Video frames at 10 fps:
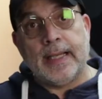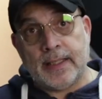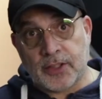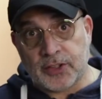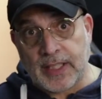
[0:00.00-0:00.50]

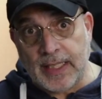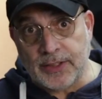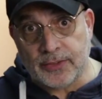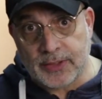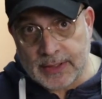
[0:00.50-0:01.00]
And the
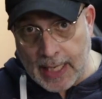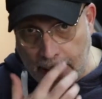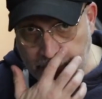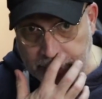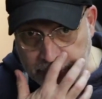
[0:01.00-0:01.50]
size of this
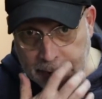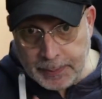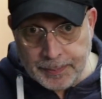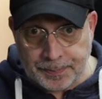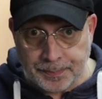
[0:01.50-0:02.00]

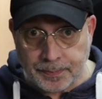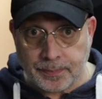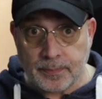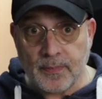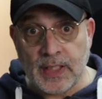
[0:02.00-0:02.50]
aperture
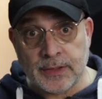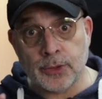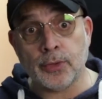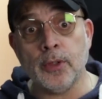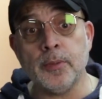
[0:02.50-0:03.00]

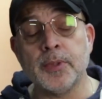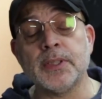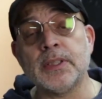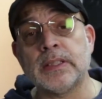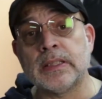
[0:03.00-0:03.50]

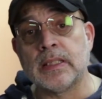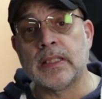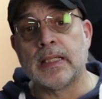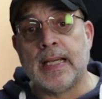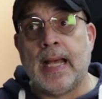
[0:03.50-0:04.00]
determines
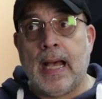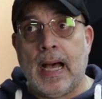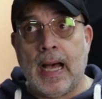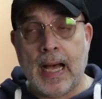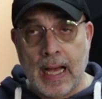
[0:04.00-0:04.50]

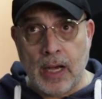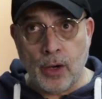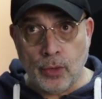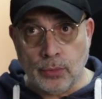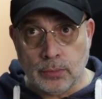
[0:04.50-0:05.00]

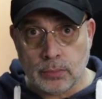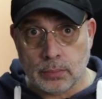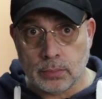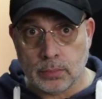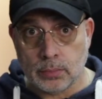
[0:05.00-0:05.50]
how
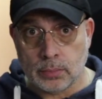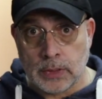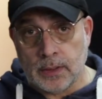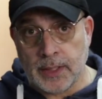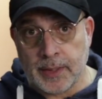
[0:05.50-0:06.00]

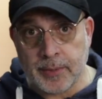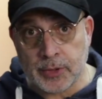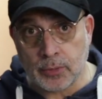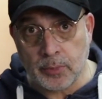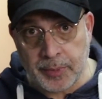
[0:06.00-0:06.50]
the
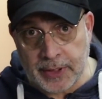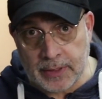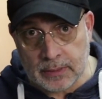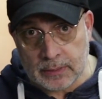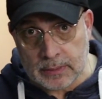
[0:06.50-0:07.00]
image will
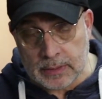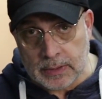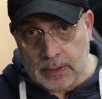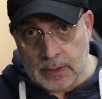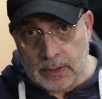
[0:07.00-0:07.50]
be
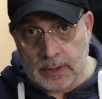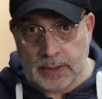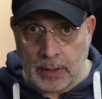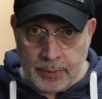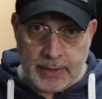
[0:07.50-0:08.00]

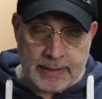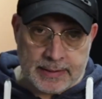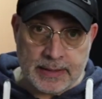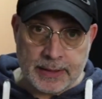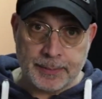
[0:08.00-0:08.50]
that we can
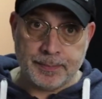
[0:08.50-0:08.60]
see.